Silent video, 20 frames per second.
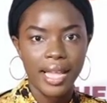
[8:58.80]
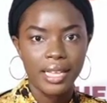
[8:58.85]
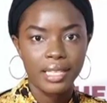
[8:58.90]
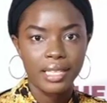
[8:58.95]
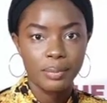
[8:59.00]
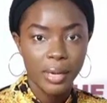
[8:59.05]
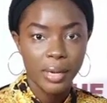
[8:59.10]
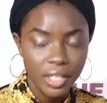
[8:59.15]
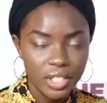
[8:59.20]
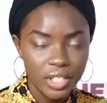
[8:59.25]
a
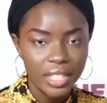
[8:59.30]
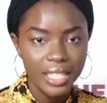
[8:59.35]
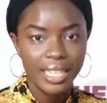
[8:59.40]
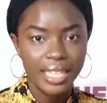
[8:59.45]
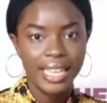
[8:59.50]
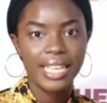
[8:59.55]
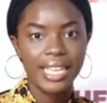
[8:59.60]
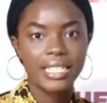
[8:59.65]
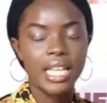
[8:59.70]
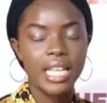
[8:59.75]
special
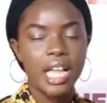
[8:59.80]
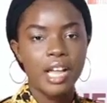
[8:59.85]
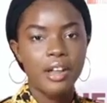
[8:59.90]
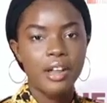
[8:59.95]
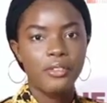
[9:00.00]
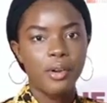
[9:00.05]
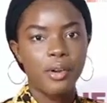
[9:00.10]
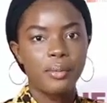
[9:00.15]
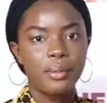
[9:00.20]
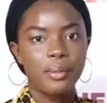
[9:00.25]
guest
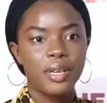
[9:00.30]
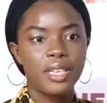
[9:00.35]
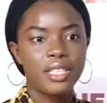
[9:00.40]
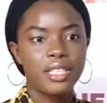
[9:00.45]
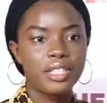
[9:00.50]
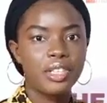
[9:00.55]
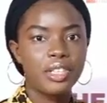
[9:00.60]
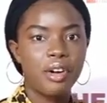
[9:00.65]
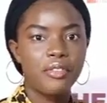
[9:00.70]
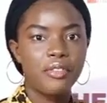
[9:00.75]
from the
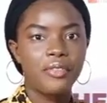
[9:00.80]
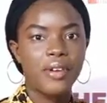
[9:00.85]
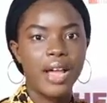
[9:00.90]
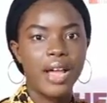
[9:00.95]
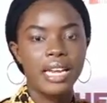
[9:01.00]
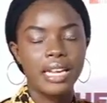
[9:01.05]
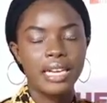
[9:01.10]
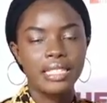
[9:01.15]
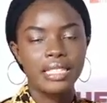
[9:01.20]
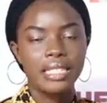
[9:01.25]
Ministry of
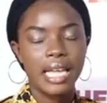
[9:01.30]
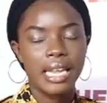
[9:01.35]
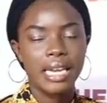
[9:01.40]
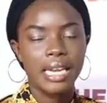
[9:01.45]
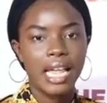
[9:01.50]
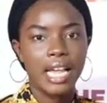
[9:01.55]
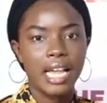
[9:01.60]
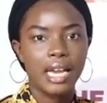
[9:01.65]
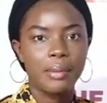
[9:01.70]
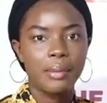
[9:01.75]
Finance and
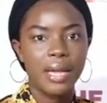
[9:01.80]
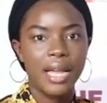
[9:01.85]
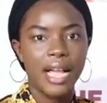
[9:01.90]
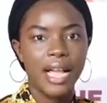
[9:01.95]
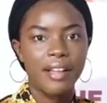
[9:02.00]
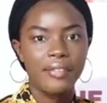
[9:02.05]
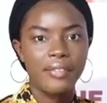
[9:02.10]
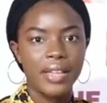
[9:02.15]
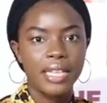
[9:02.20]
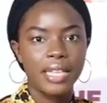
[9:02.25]
Economic
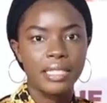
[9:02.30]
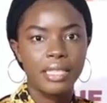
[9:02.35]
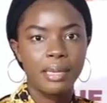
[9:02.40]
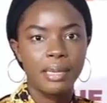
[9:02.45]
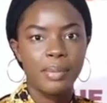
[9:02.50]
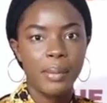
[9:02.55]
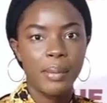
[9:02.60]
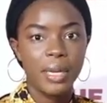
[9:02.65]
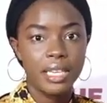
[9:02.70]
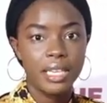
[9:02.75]
Affairs, the
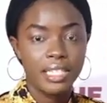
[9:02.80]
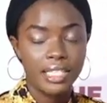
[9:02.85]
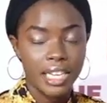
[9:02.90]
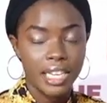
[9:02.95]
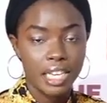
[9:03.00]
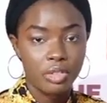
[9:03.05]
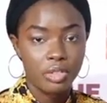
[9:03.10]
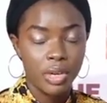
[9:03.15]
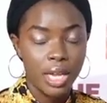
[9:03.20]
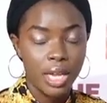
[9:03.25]
Permanent
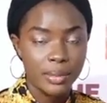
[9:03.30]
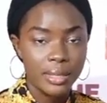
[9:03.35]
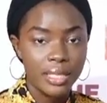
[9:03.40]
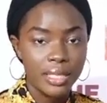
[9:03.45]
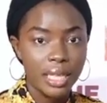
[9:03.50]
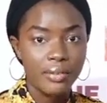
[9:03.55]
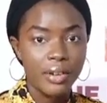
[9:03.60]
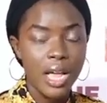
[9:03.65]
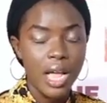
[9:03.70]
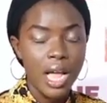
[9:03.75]
Secretary
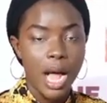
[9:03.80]
himself,